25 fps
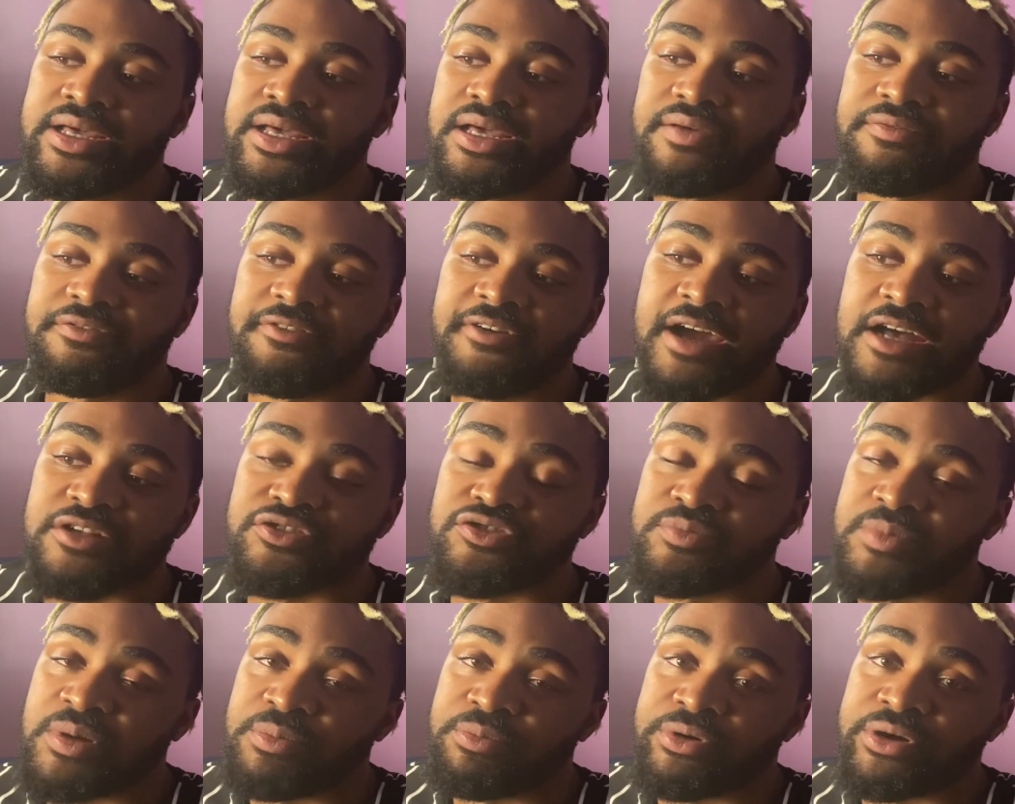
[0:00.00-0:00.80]
If you guys
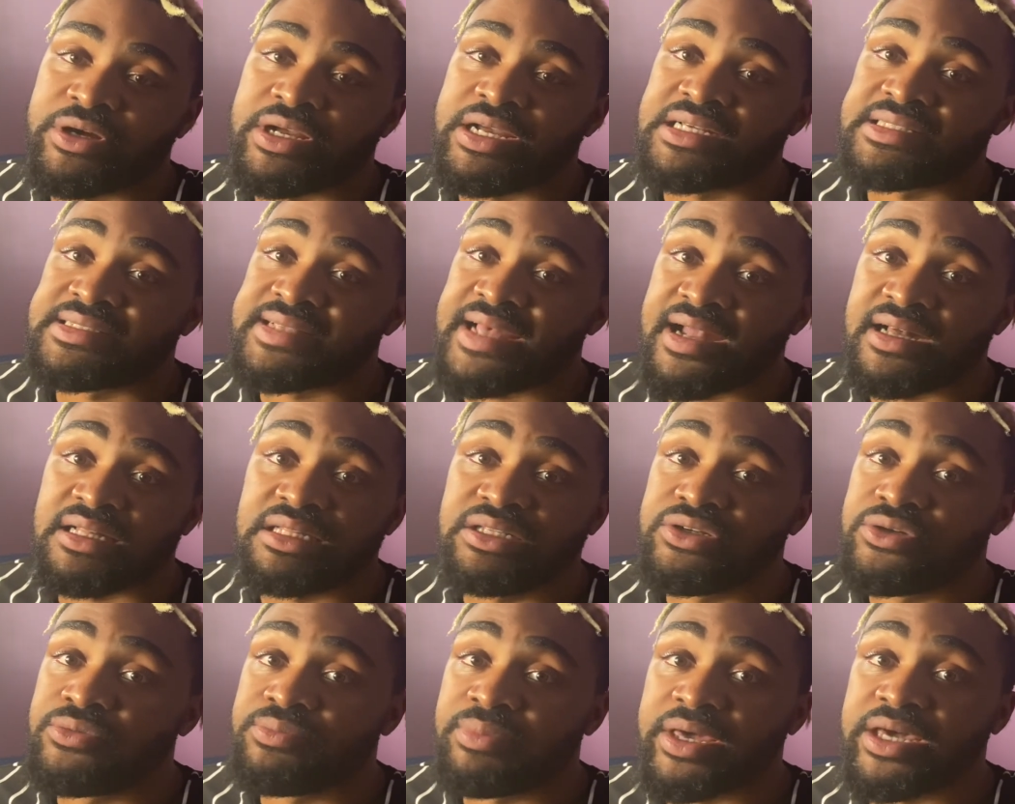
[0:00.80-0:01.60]
remember
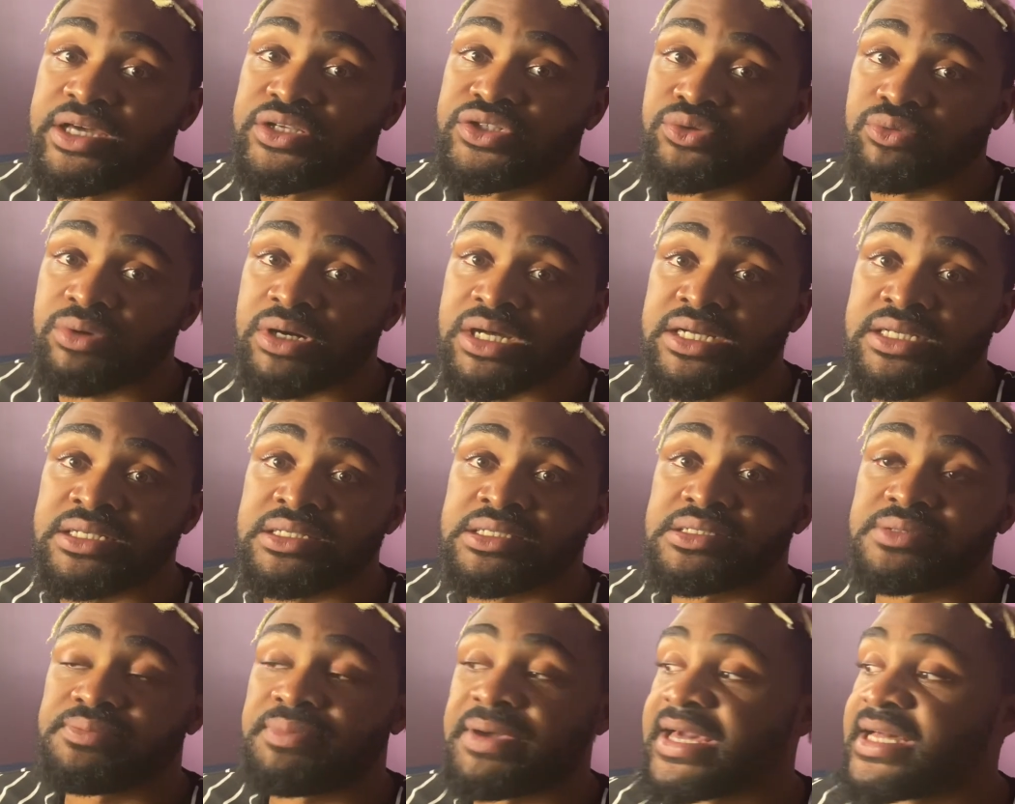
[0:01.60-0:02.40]
exactly who Paige
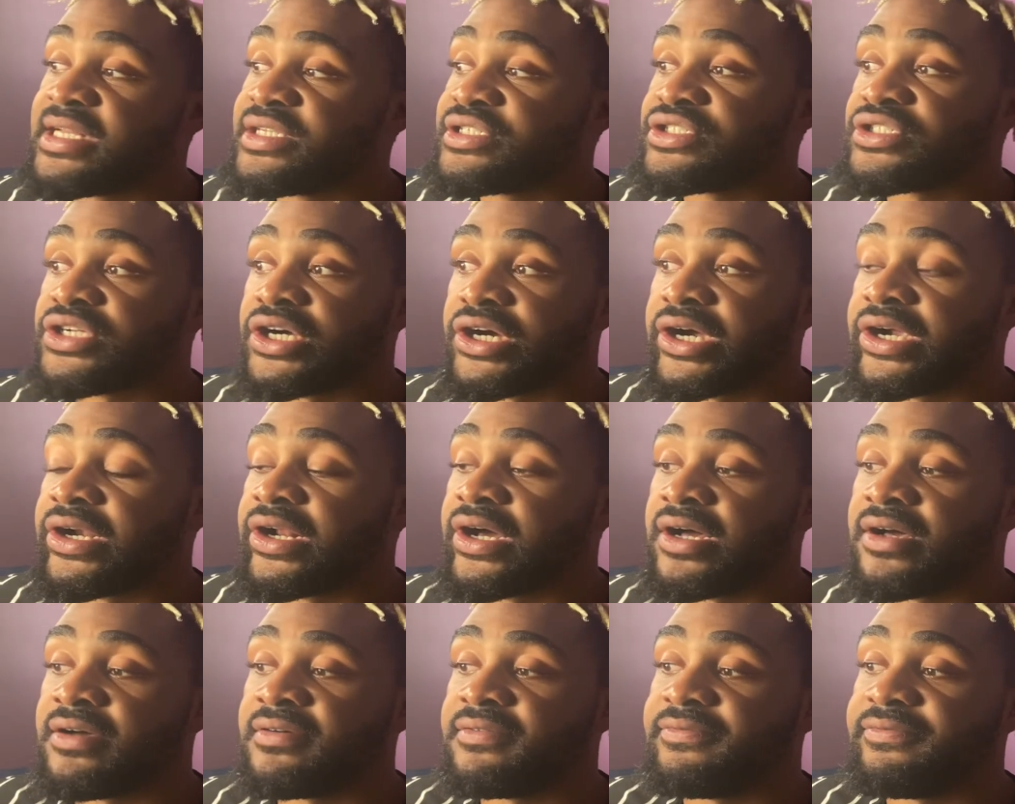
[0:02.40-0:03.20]
was, Paige started
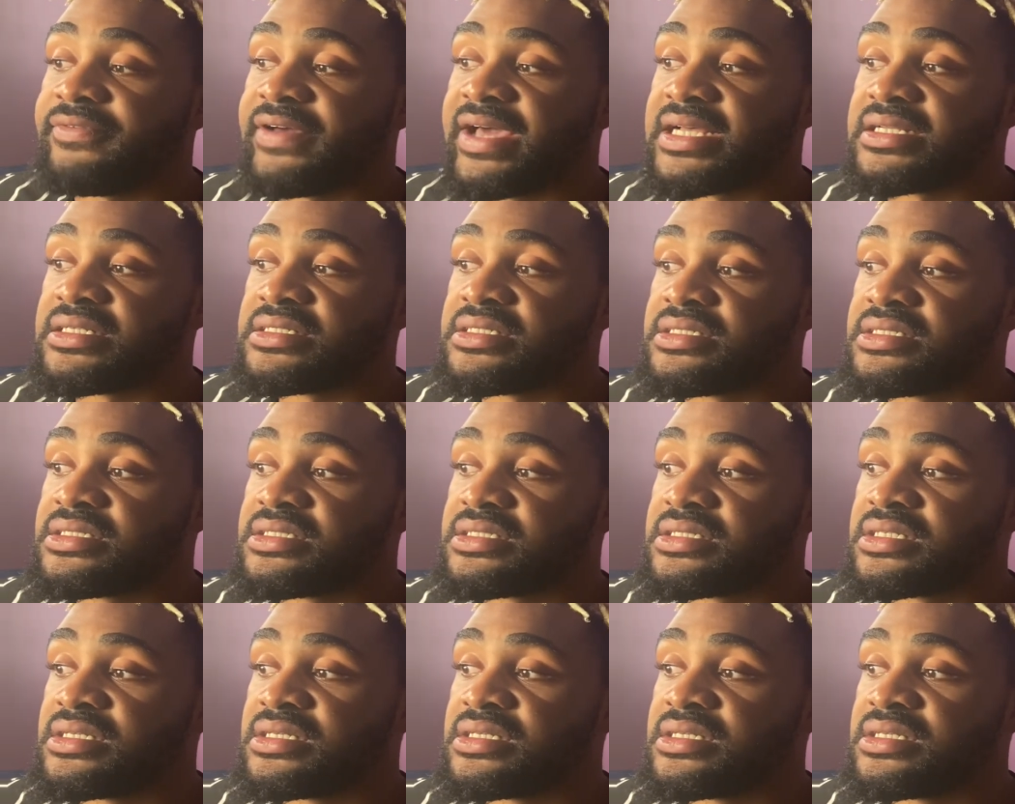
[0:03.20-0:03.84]
off as